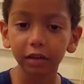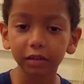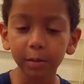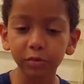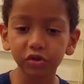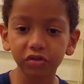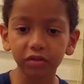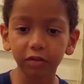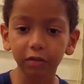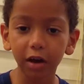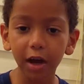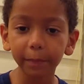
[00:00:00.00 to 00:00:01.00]

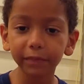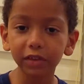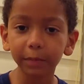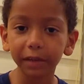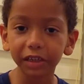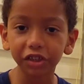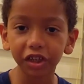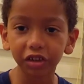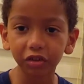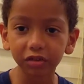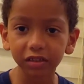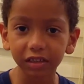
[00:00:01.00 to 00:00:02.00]
subscribe to my
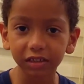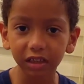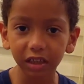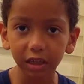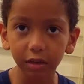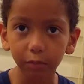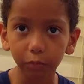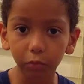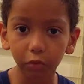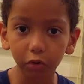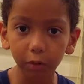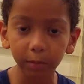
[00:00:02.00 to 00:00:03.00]
channels to see
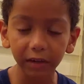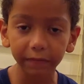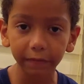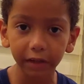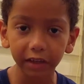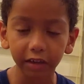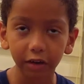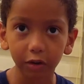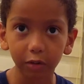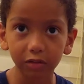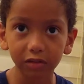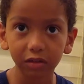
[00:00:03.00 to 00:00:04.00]
more of my
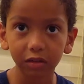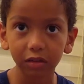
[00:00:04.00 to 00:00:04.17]
videos.